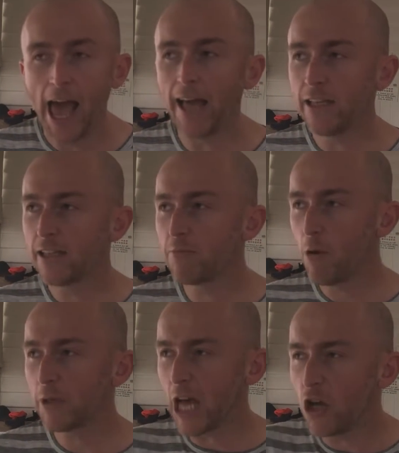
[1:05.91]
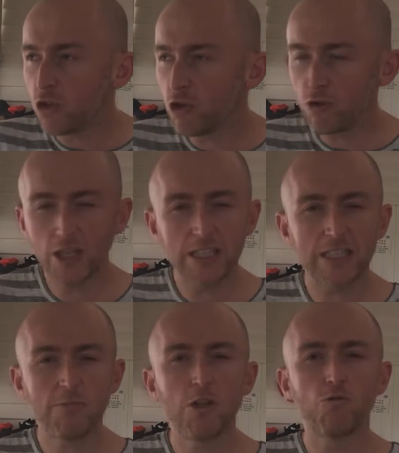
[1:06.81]
And in that moment, I knew that
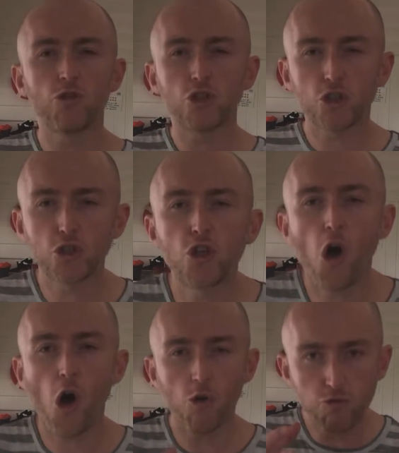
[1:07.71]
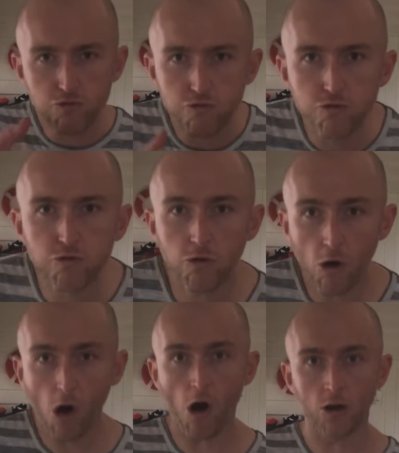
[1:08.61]
something was so
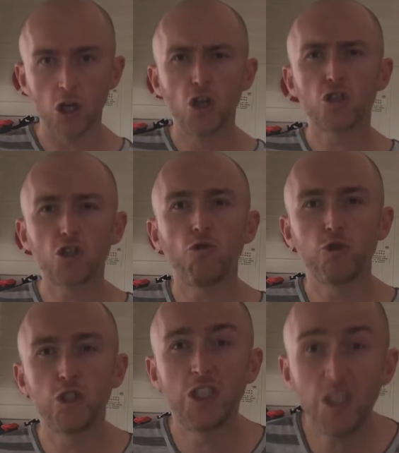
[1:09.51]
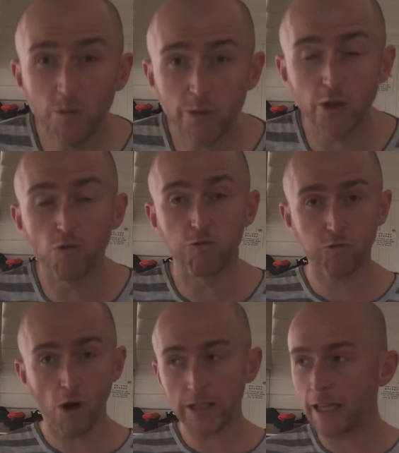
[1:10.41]
wrong, so deeply wrong.